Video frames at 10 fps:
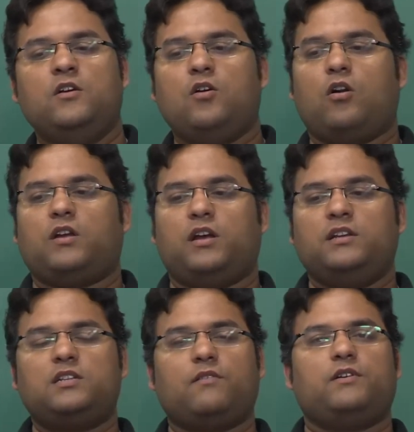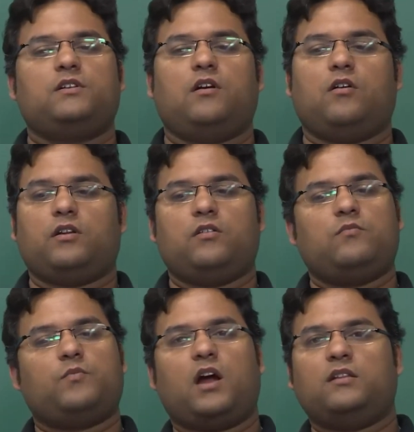or insufficient, or
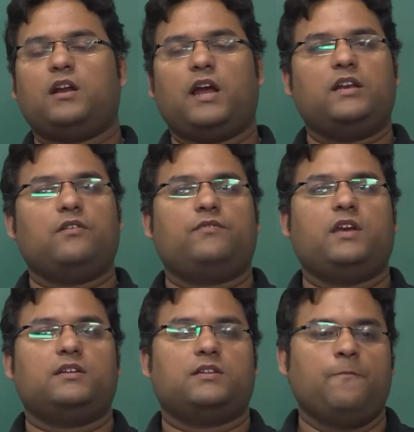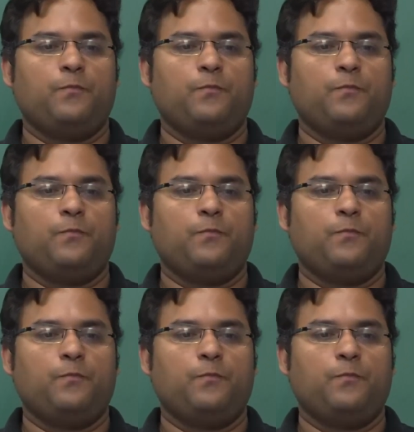other kind of things.